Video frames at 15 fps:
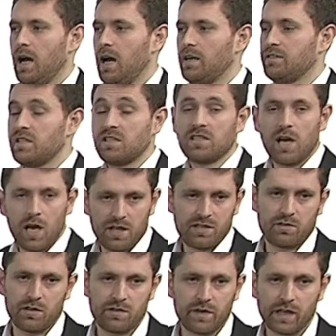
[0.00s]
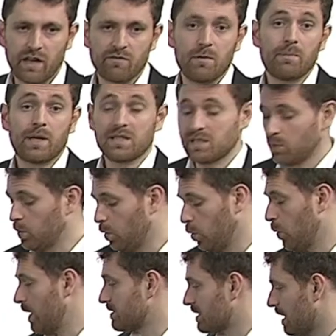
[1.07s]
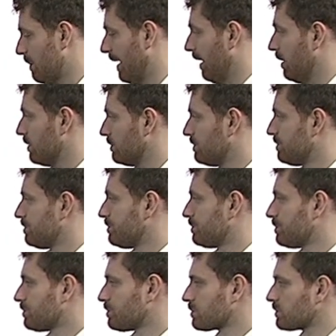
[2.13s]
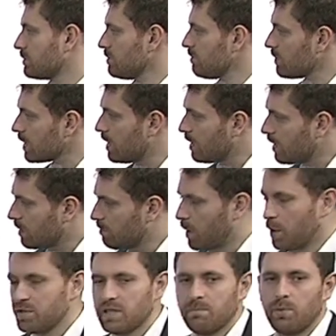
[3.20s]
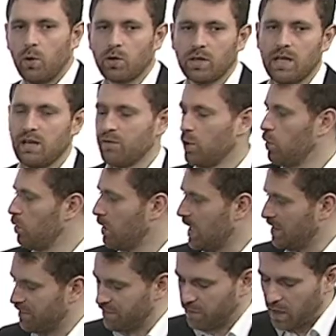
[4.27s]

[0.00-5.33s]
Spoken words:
disastrous for a government, because it will always come out. Most importantly of all, if